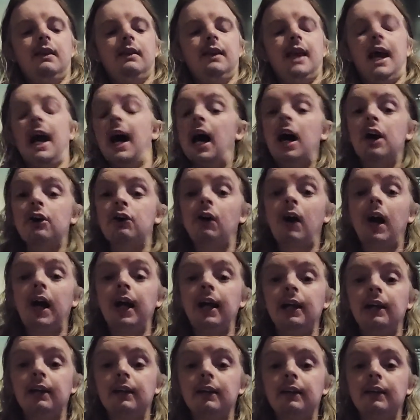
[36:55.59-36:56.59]
they are
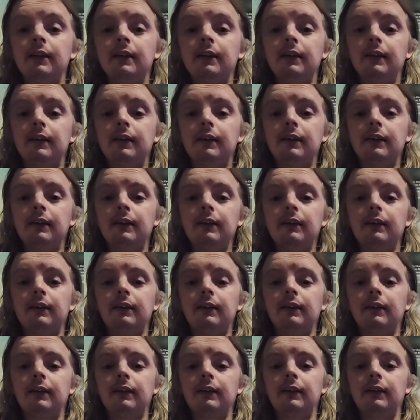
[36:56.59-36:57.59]
great.
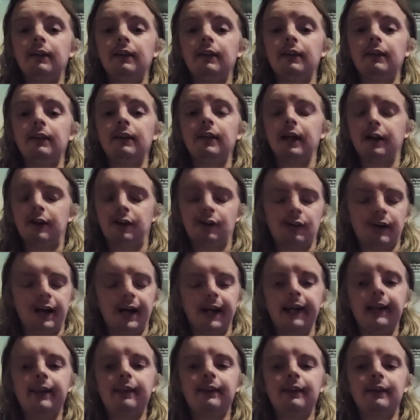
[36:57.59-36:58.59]
They're
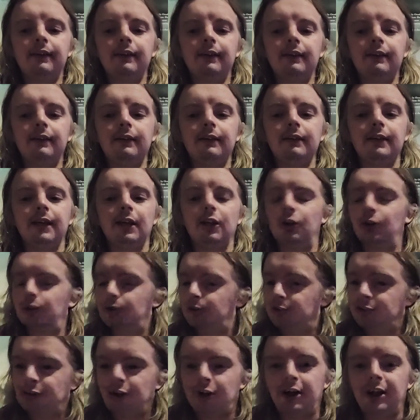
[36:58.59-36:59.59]
great. They
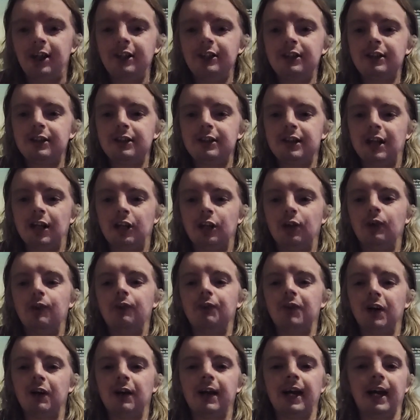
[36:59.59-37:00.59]
look nice. They look
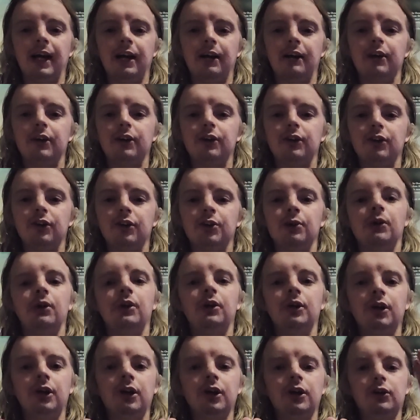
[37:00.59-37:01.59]
very accurate to the
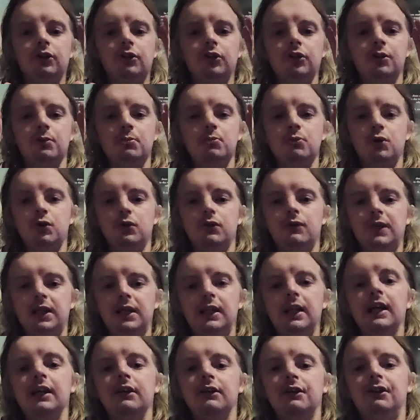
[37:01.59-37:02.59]

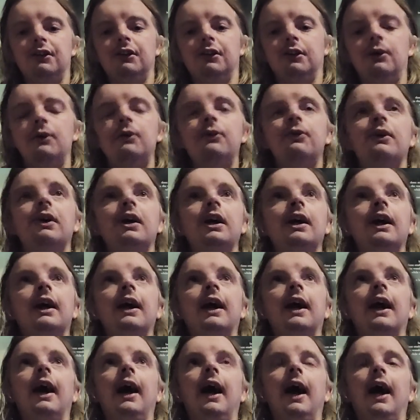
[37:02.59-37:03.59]
movie itself.
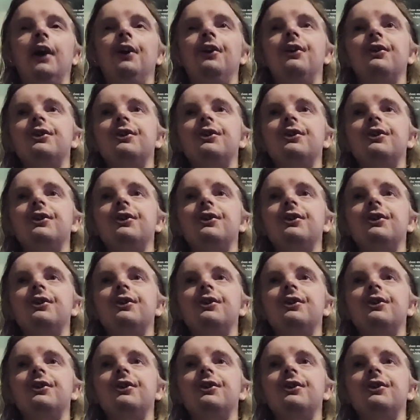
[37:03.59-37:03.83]
And